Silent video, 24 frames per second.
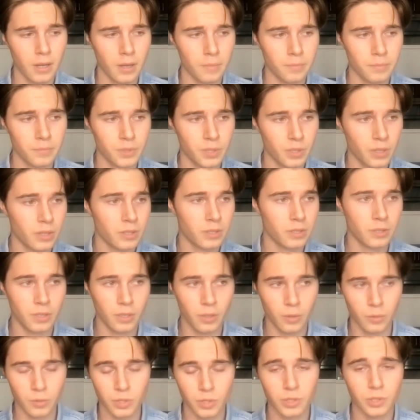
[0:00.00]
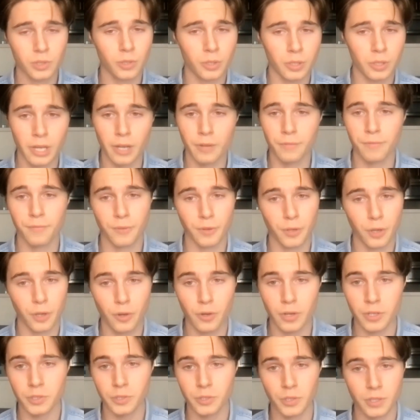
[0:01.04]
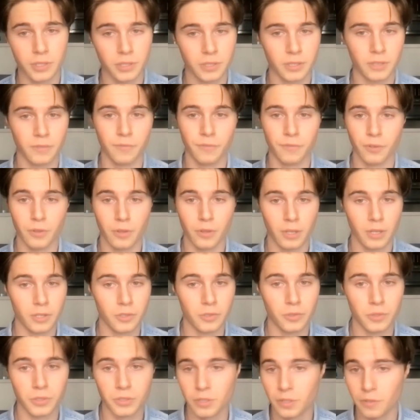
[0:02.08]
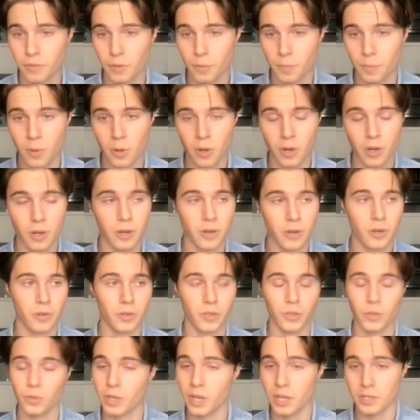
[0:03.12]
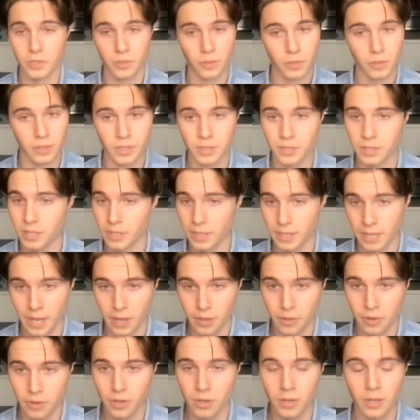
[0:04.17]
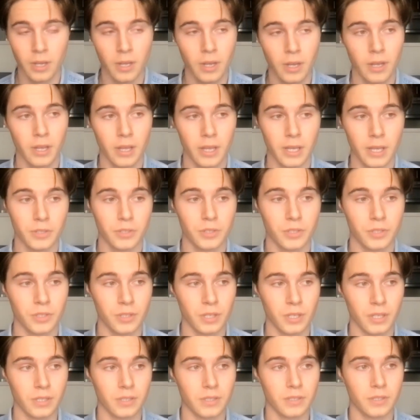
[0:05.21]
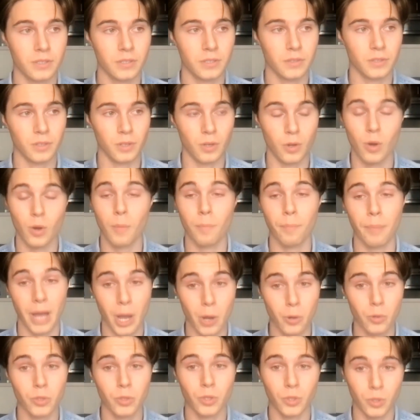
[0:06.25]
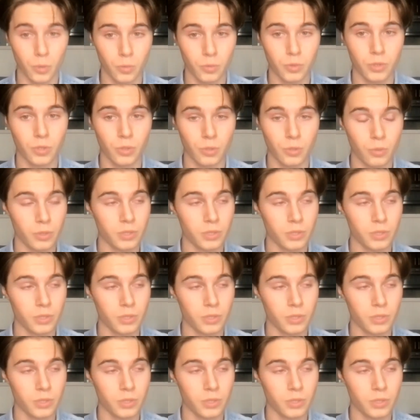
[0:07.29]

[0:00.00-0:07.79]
So you know, just look out for your interests and for the interests of your partner. You guys are in this together. It's you know, about you two.